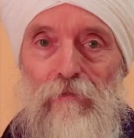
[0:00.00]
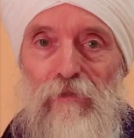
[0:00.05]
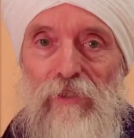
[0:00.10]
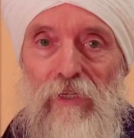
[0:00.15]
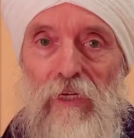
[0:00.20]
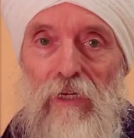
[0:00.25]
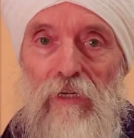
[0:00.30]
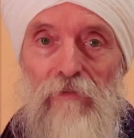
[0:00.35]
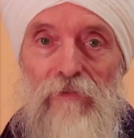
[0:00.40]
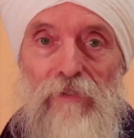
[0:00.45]

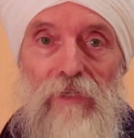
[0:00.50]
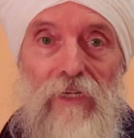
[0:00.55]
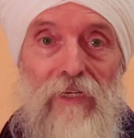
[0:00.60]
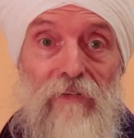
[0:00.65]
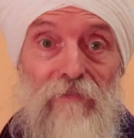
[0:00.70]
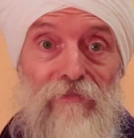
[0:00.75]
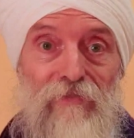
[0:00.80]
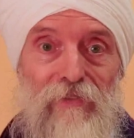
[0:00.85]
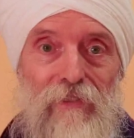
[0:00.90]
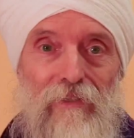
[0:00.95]
themselves
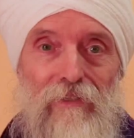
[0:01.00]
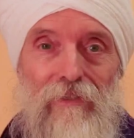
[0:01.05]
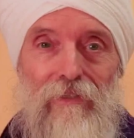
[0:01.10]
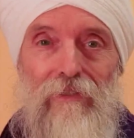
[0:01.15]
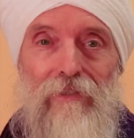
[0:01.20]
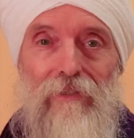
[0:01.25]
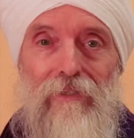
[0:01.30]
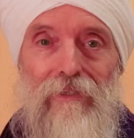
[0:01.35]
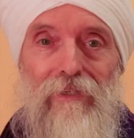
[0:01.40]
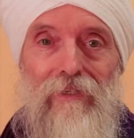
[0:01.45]
any
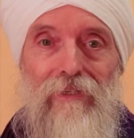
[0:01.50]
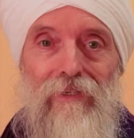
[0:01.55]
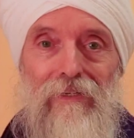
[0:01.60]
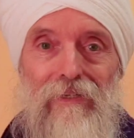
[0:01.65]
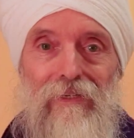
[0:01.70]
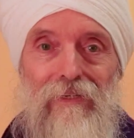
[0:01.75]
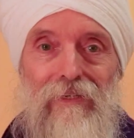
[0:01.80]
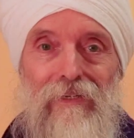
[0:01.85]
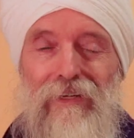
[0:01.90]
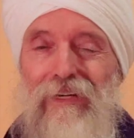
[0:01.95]
further,
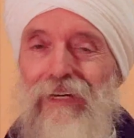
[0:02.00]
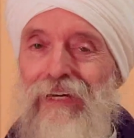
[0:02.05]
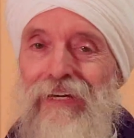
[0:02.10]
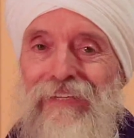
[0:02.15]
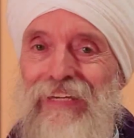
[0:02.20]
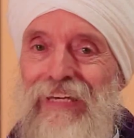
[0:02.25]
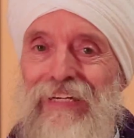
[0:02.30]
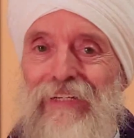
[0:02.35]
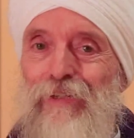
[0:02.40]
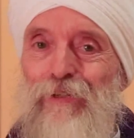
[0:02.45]

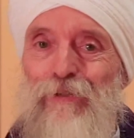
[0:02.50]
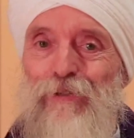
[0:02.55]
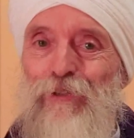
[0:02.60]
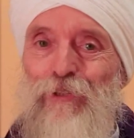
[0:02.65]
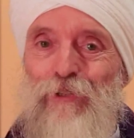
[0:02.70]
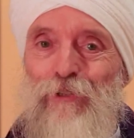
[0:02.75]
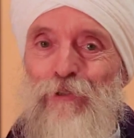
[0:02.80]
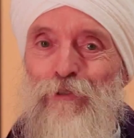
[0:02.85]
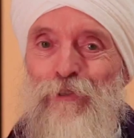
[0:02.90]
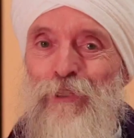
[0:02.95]
and they
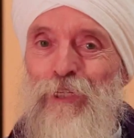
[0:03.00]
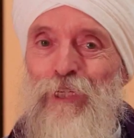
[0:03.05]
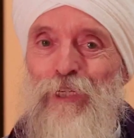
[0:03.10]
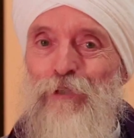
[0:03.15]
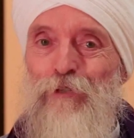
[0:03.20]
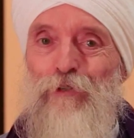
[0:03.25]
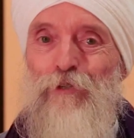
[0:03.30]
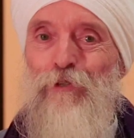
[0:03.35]
don't need